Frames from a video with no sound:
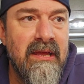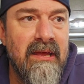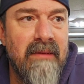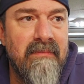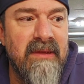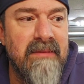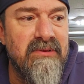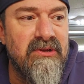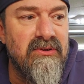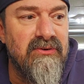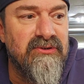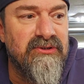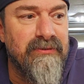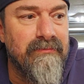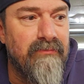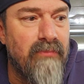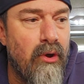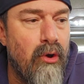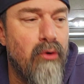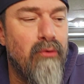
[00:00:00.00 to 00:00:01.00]
Maybe do
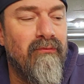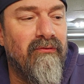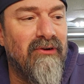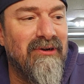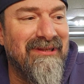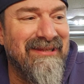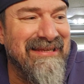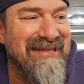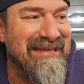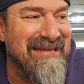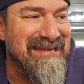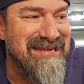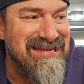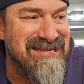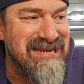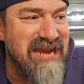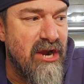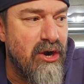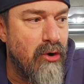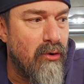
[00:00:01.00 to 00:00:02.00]
some overly
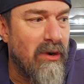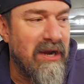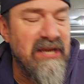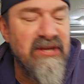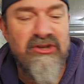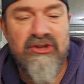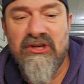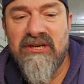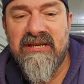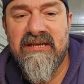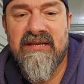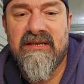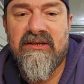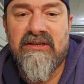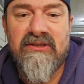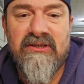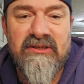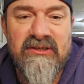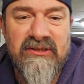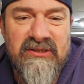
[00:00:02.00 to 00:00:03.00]
narration
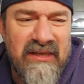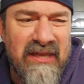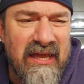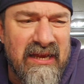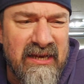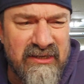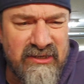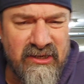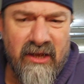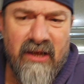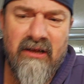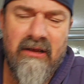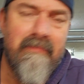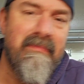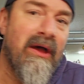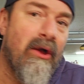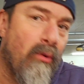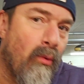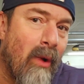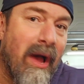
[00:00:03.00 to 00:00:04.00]
just to kind of talk
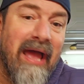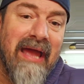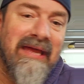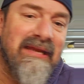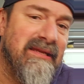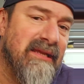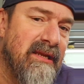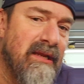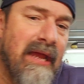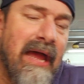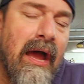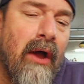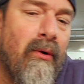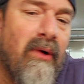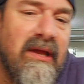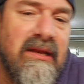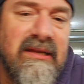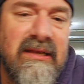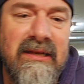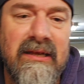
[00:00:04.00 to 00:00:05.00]
about why I did it, how I
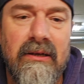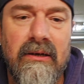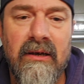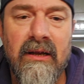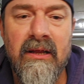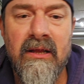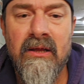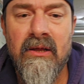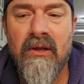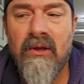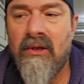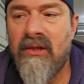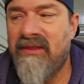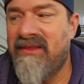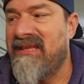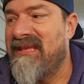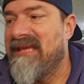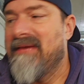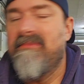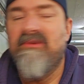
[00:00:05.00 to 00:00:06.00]
did it, the
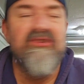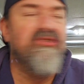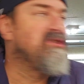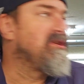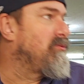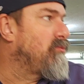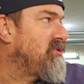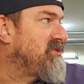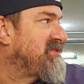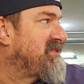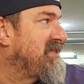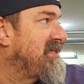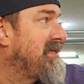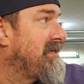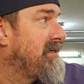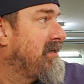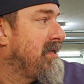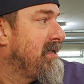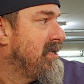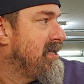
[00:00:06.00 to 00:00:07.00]
image it was
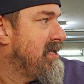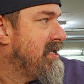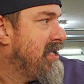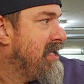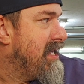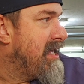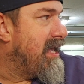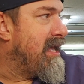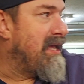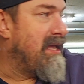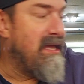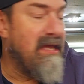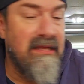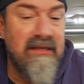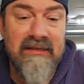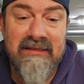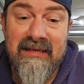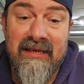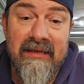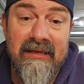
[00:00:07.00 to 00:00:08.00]
in.
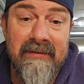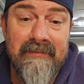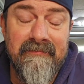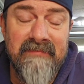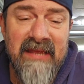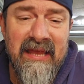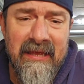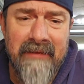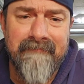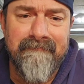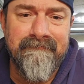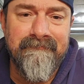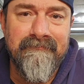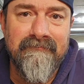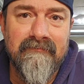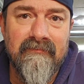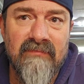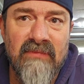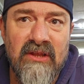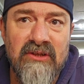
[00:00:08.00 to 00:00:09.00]
And yeah,
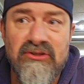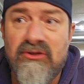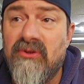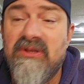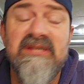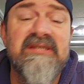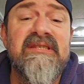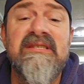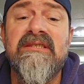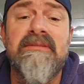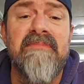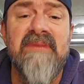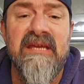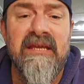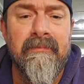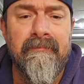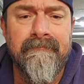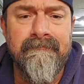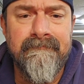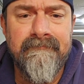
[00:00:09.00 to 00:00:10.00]
so this is me.
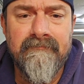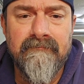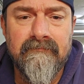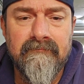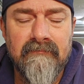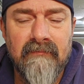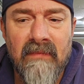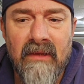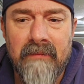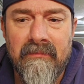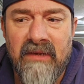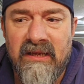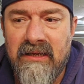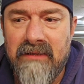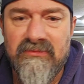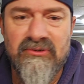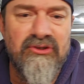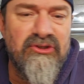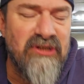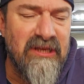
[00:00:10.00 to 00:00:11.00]
My name
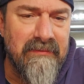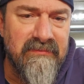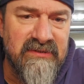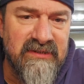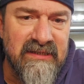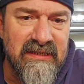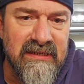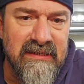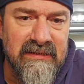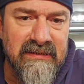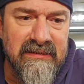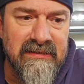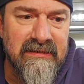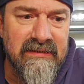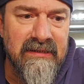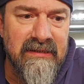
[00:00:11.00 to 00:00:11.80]
is James Diaz.